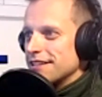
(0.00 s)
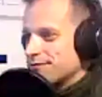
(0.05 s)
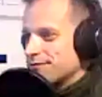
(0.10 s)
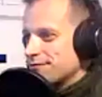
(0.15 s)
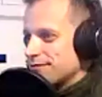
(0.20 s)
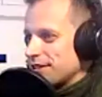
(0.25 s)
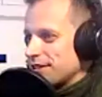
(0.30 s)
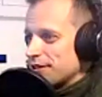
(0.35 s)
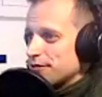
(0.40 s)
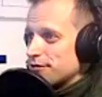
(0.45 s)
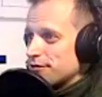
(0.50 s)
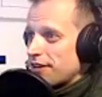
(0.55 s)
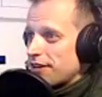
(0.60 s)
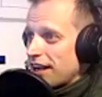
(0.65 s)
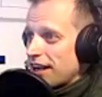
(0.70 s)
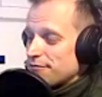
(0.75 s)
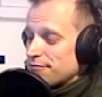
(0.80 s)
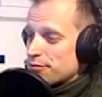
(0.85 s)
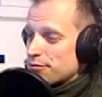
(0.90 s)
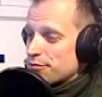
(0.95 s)

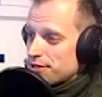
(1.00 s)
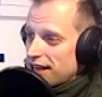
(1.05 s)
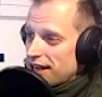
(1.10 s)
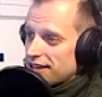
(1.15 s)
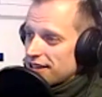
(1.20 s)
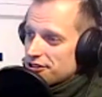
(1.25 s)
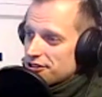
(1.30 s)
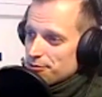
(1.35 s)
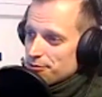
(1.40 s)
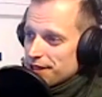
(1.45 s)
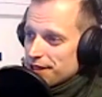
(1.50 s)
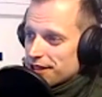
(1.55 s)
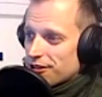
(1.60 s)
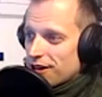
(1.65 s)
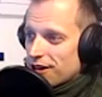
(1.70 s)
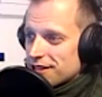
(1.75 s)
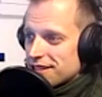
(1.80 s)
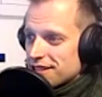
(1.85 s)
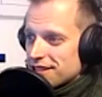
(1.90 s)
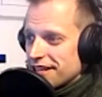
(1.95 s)
5% should be
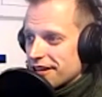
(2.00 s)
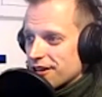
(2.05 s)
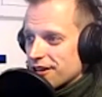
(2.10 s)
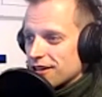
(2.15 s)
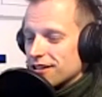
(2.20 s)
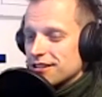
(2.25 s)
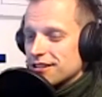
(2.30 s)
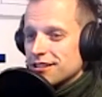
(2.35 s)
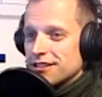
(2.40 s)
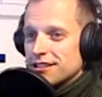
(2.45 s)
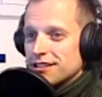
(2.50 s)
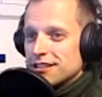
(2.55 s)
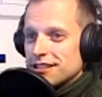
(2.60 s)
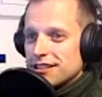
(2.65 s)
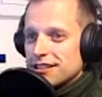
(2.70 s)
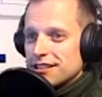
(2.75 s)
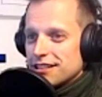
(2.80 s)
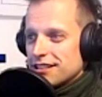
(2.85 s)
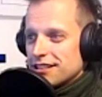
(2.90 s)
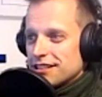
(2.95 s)
across a year
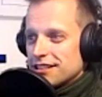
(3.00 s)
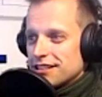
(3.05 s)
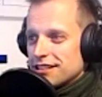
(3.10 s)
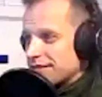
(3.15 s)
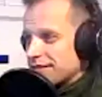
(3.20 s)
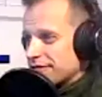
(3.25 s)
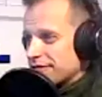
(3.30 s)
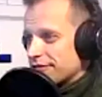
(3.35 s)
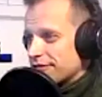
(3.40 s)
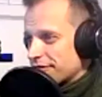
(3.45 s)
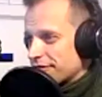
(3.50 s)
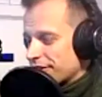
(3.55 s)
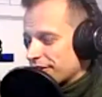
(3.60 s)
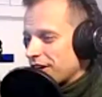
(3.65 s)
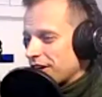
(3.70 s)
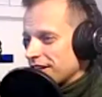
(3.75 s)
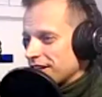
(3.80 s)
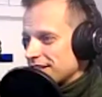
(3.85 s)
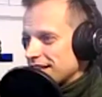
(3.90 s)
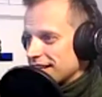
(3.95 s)
for
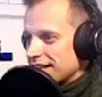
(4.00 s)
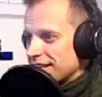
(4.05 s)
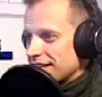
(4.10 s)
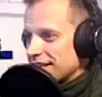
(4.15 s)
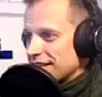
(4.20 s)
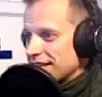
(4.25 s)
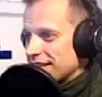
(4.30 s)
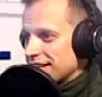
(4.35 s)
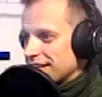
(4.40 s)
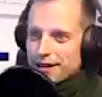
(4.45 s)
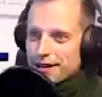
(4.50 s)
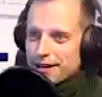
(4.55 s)
context, right?